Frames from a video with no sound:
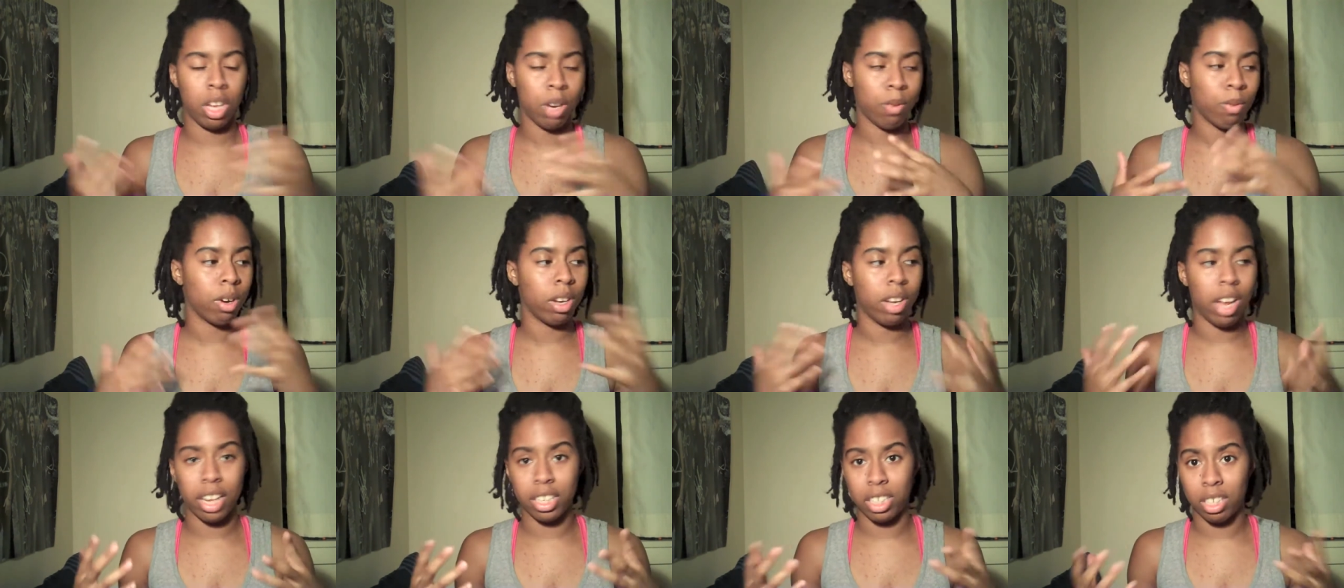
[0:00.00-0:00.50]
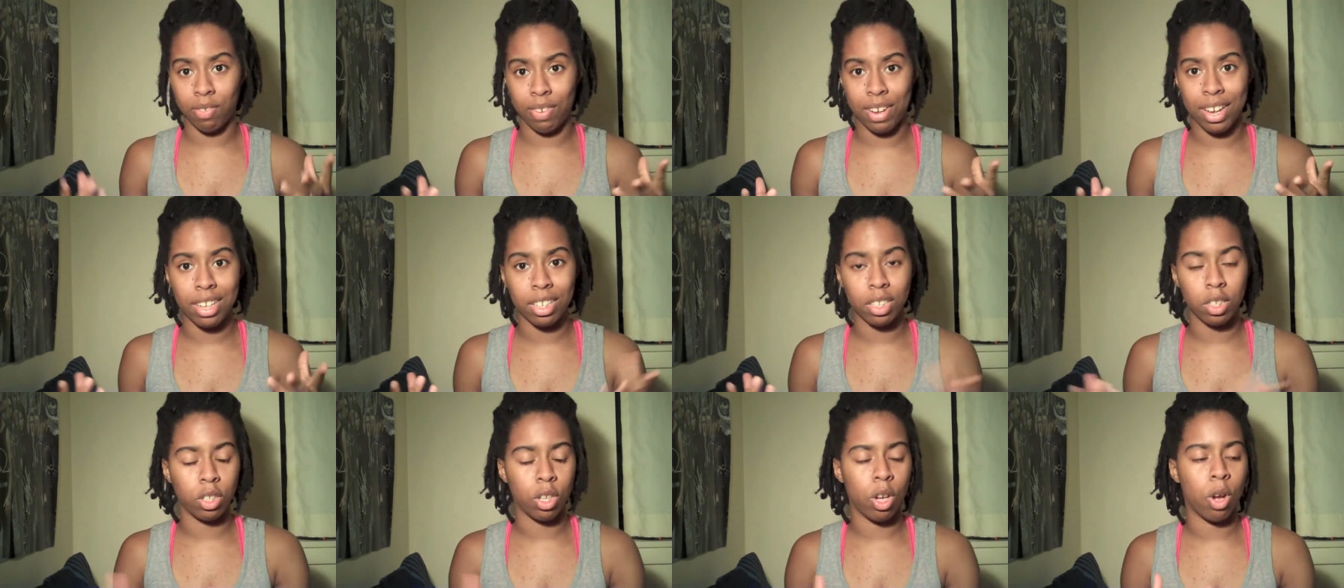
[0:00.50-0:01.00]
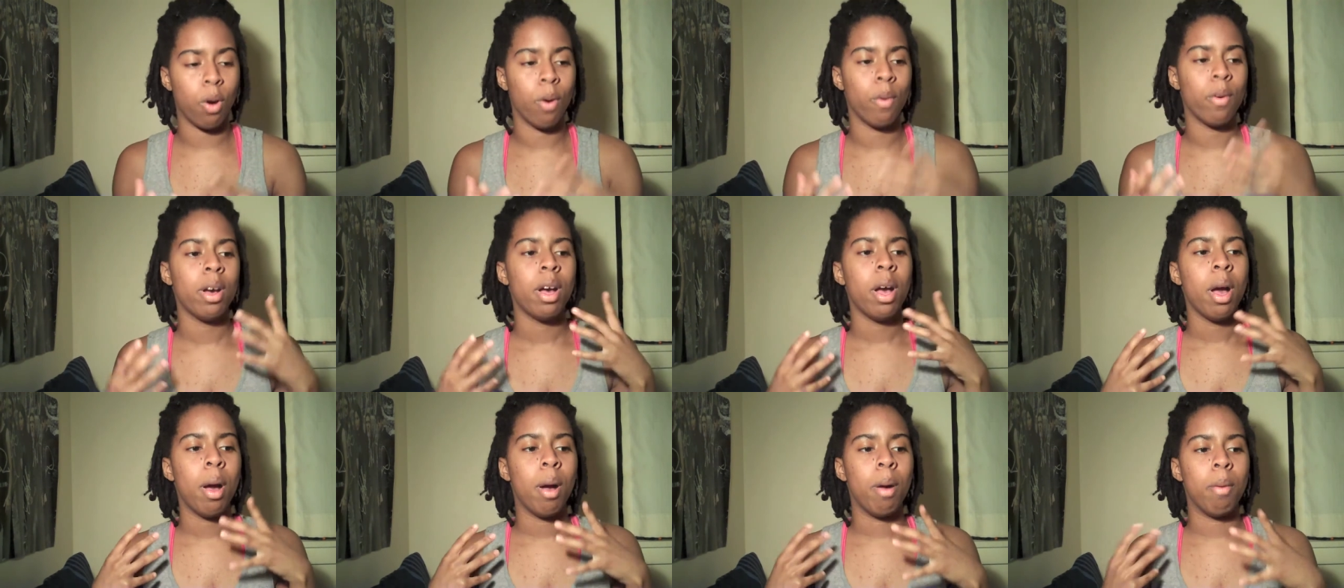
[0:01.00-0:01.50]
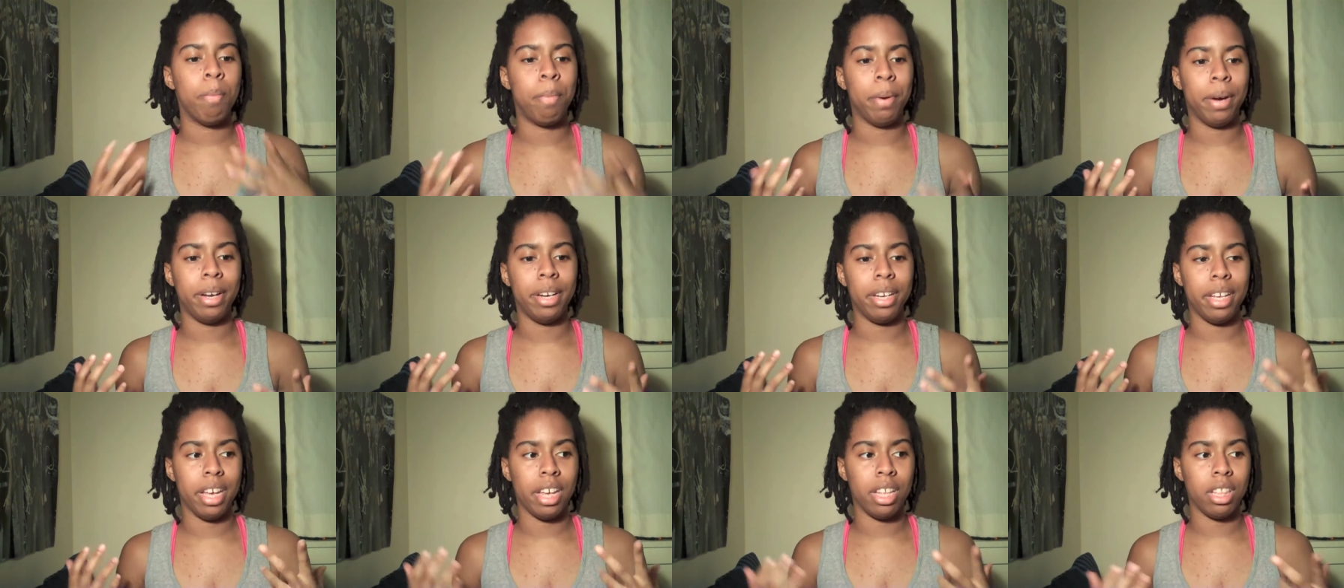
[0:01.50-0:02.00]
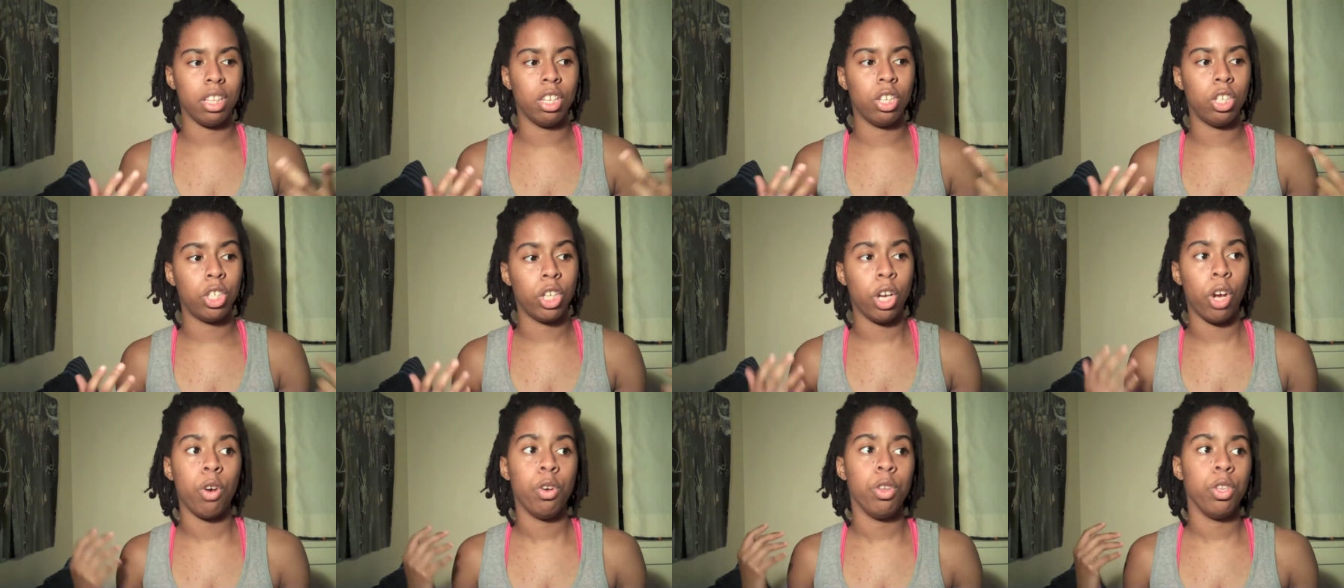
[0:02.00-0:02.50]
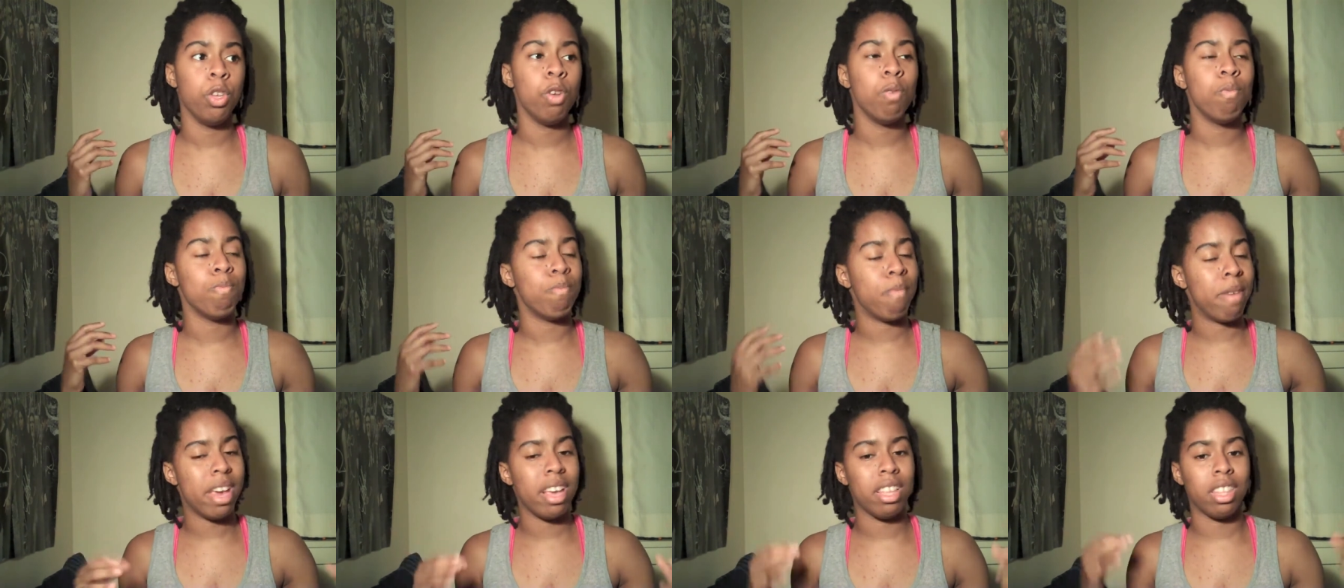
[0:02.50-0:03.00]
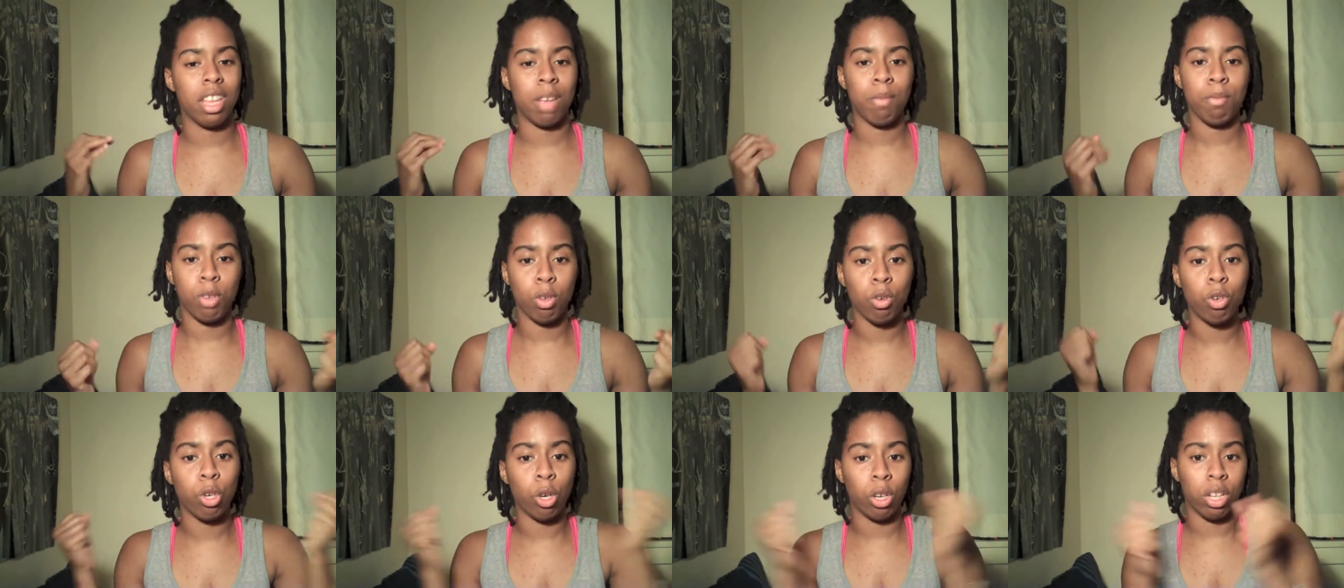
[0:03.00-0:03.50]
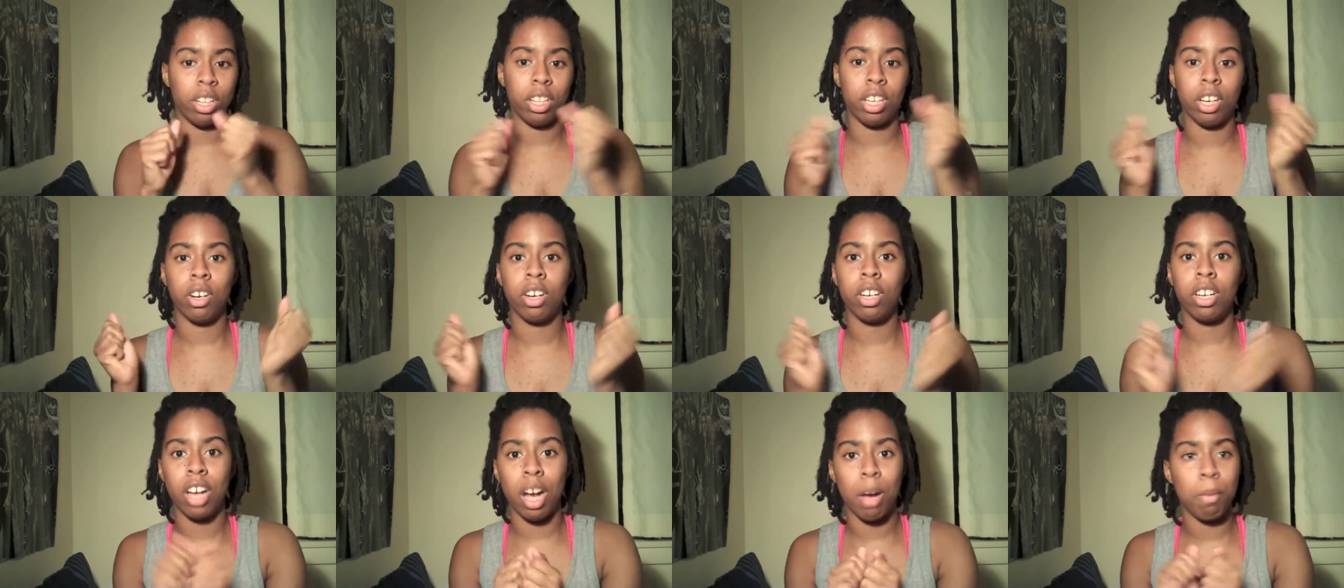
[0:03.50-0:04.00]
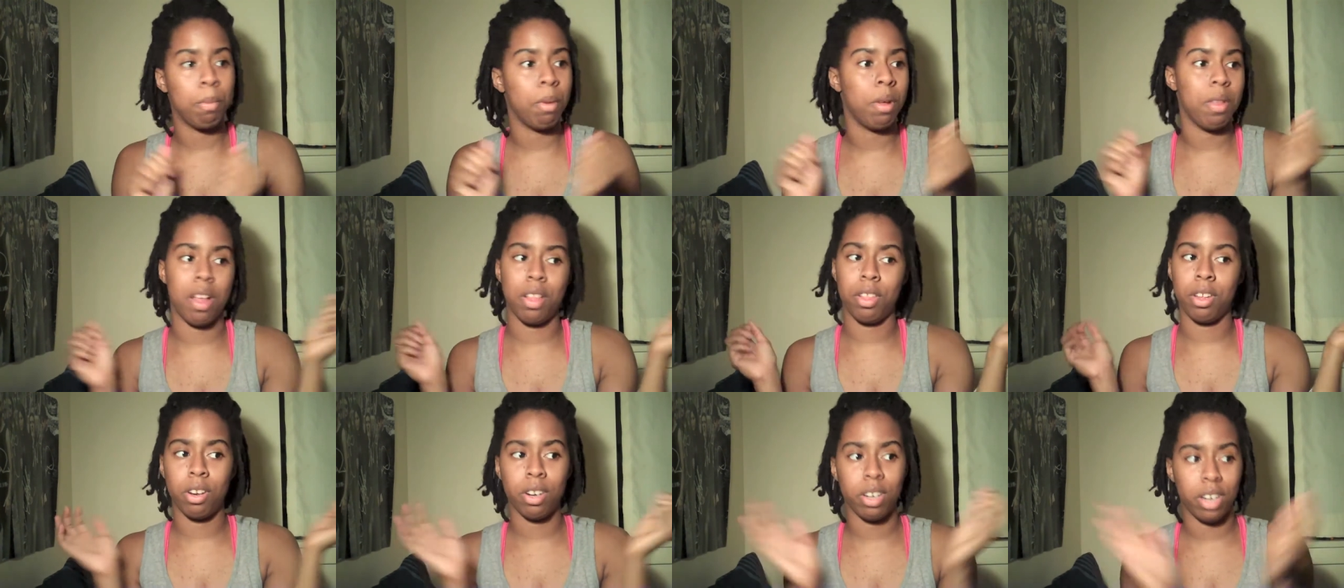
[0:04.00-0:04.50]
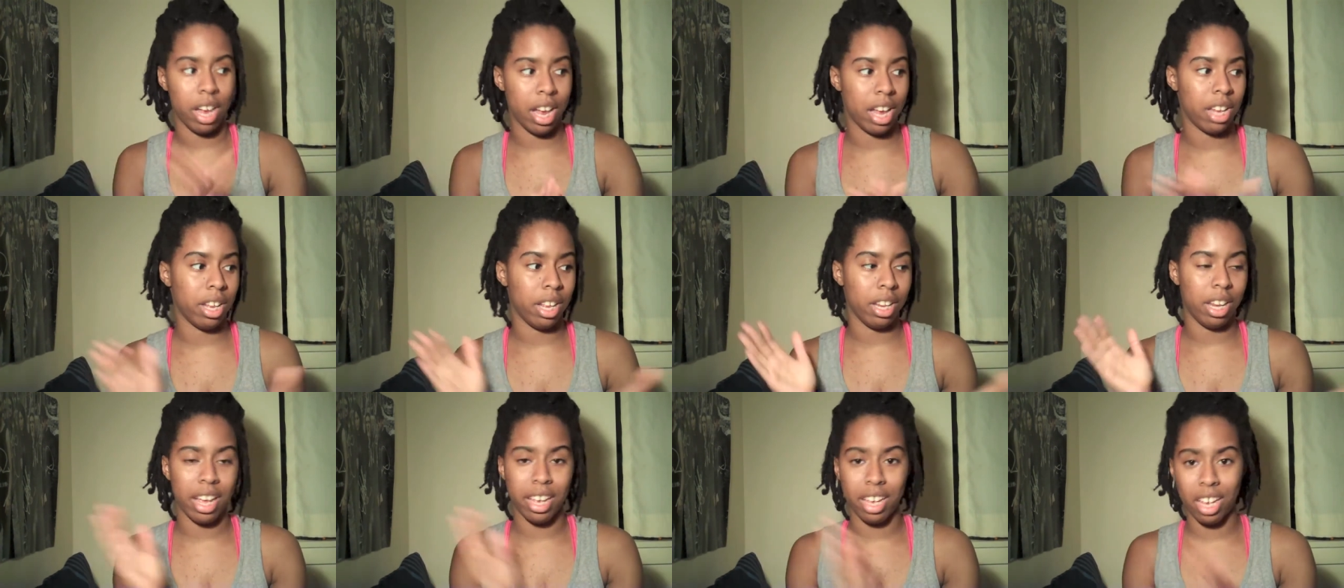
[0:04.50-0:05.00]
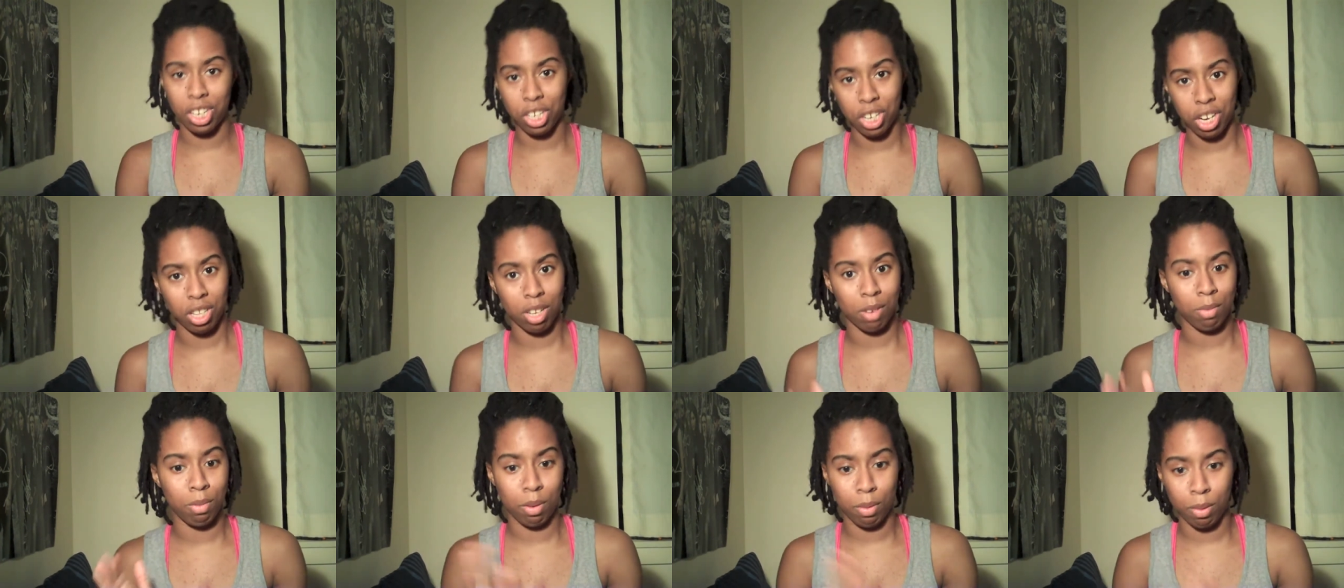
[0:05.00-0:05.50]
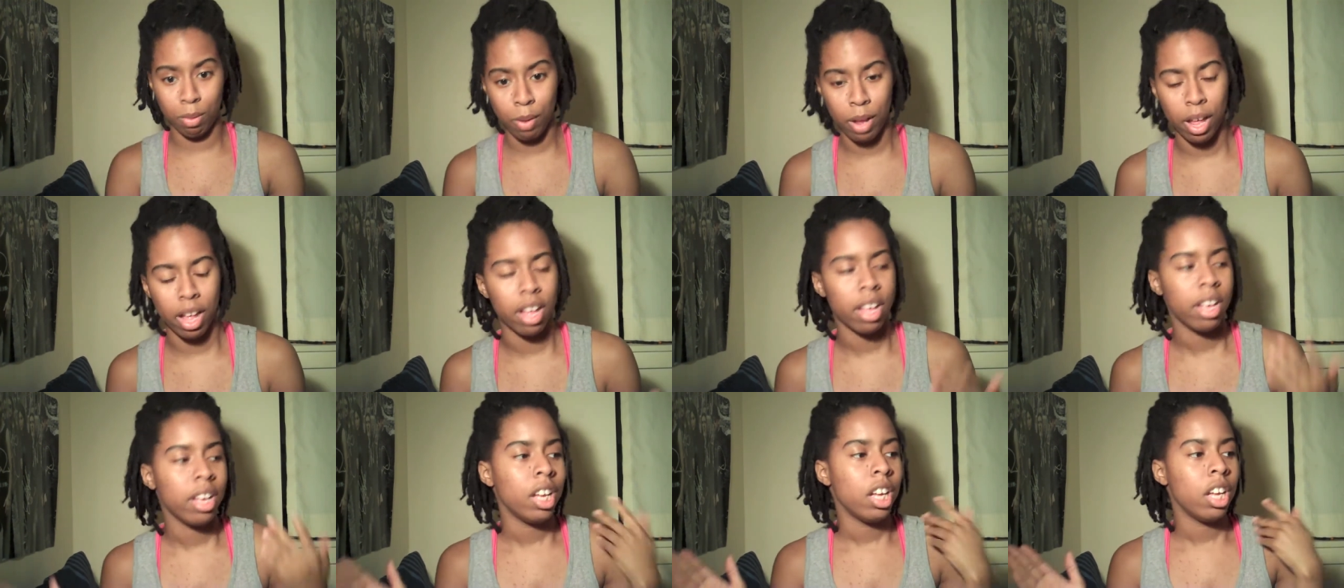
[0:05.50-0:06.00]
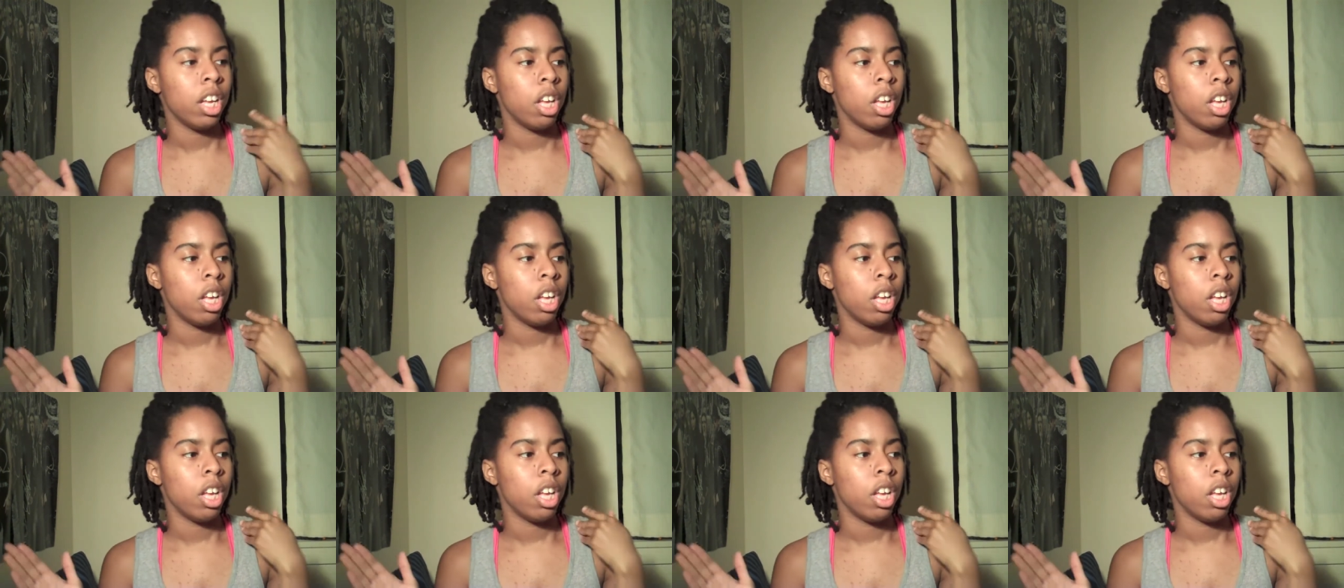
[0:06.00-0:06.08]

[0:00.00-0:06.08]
There were lots of hints though, but in the show you make that you show that they're a couple that they're gay, they like each other, blah blah blah.